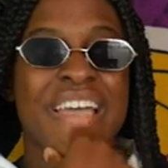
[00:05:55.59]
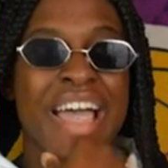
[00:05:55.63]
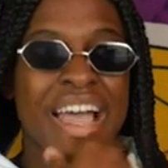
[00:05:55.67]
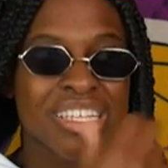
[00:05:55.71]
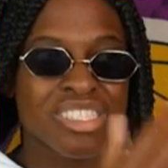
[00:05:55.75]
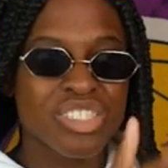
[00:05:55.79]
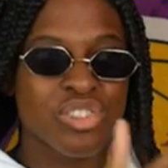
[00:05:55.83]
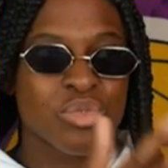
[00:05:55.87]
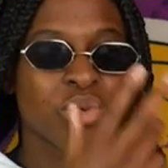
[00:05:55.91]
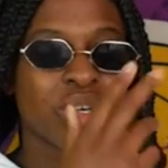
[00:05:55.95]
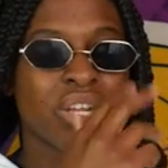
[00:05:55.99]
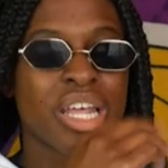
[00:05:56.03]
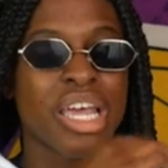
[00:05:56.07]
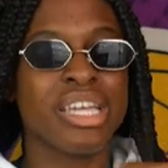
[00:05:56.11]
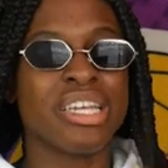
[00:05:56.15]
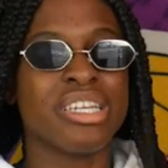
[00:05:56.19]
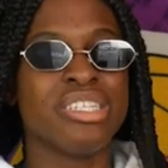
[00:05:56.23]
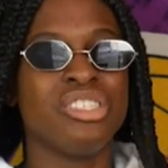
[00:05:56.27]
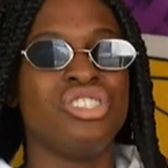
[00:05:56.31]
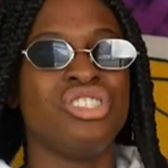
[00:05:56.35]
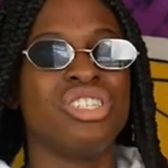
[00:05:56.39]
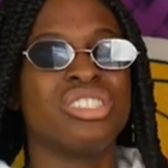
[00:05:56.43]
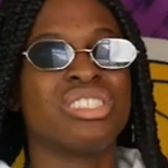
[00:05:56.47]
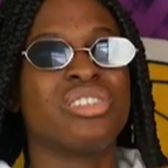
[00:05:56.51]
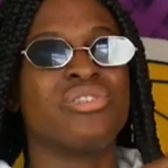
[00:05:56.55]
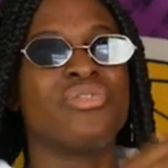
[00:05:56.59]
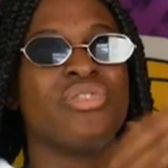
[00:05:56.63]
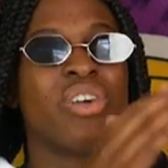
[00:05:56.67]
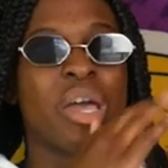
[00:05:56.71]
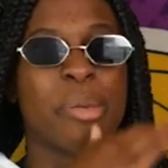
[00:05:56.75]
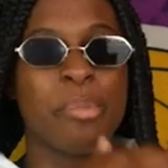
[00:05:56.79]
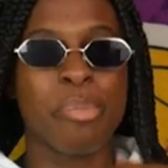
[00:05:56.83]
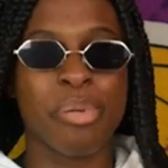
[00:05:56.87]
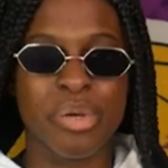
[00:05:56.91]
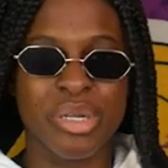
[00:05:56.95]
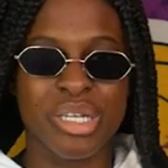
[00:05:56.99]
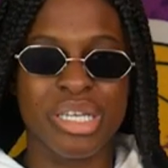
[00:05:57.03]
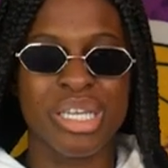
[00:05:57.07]
that's when I can
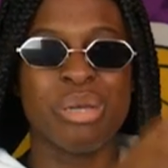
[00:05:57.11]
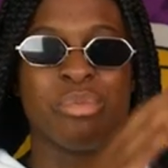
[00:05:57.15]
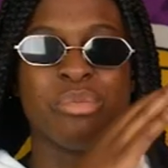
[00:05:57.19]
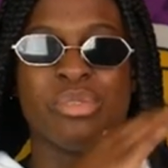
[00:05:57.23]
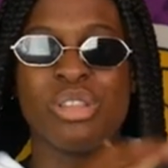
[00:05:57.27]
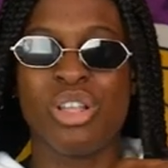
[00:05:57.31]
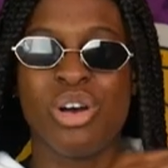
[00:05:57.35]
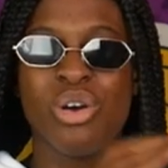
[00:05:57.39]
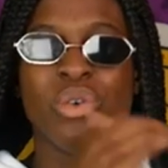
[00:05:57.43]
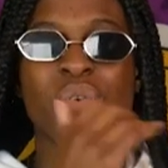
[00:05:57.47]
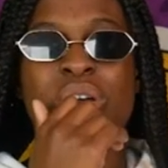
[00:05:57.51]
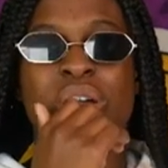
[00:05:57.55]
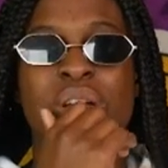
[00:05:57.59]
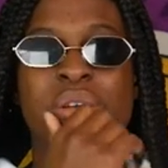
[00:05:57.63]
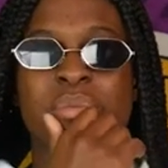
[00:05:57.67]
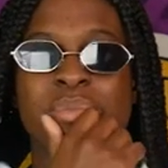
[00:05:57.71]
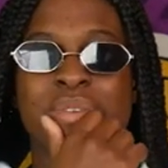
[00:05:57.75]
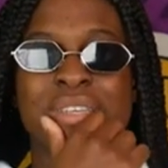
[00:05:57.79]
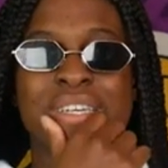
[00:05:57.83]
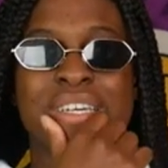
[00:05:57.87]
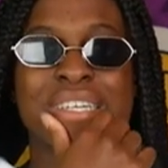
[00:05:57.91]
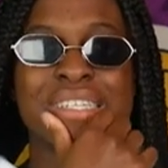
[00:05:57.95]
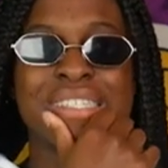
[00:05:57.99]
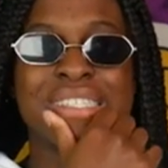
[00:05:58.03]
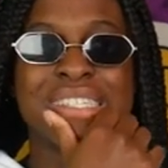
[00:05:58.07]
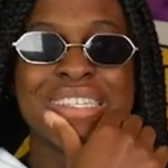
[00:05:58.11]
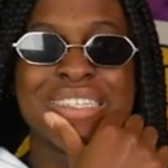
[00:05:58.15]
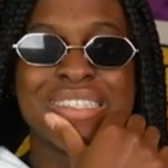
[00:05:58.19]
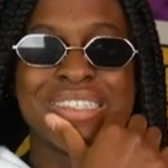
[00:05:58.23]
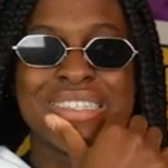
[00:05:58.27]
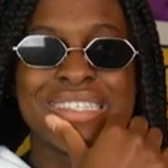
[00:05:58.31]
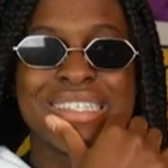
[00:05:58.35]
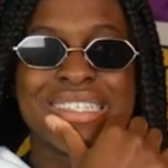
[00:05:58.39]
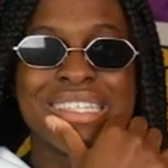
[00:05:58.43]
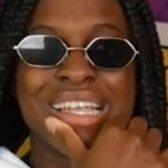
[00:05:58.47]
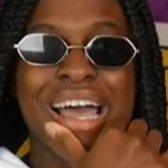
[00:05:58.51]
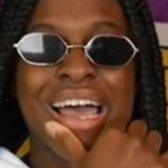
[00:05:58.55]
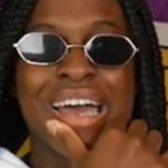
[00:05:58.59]
justify putting him lower because
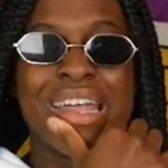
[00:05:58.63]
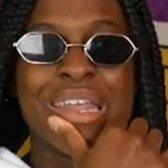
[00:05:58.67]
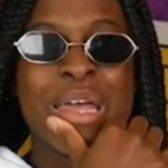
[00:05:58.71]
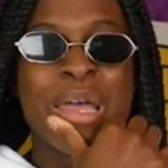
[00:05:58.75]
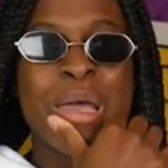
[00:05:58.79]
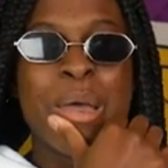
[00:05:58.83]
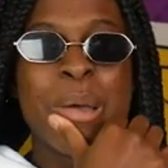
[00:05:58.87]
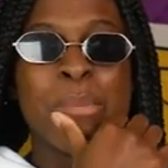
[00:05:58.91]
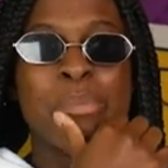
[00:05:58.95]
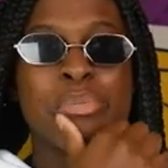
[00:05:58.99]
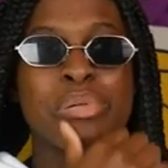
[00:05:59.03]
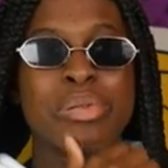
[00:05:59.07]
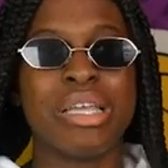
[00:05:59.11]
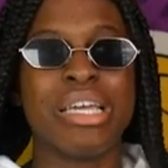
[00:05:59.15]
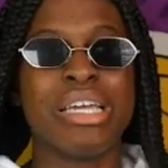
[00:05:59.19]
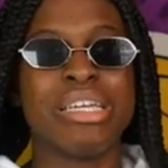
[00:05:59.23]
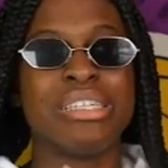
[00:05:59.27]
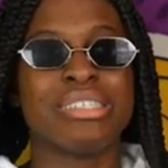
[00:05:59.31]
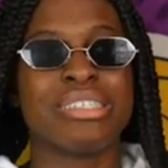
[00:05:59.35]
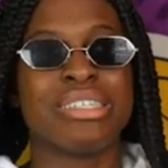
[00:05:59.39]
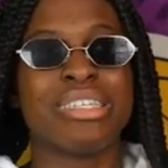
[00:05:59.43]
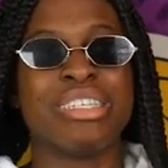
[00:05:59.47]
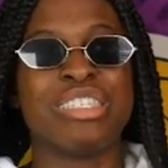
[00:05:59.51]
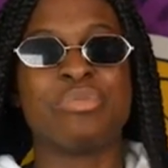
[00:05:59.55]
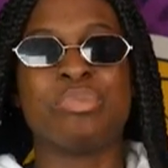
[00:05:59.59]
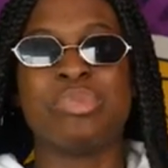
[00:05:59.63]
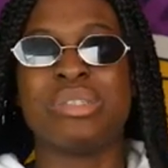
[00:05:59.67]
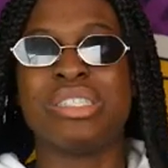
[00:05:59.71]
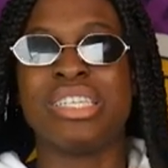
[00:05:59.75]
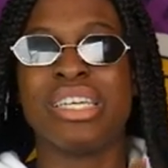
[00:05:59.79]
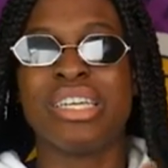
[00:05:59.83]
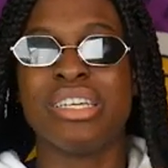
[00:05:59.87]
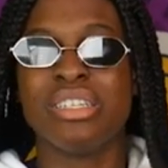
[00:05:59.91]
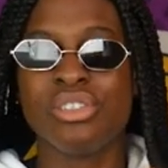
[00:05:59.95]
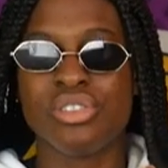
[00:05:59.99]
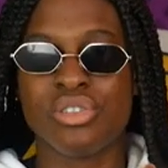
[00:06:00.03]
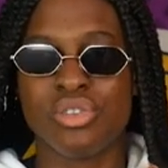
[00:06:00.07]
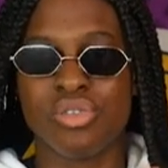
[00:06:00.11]
he's just not playing to his
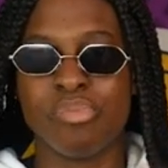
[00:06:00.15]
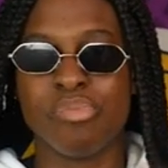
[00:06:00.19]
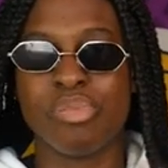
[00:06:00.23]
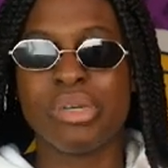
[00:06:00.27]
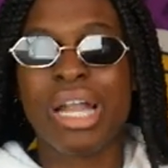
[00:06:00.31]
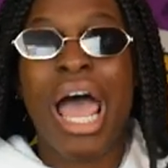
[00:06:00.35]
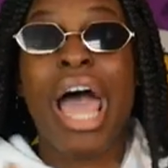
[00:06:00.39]
potential.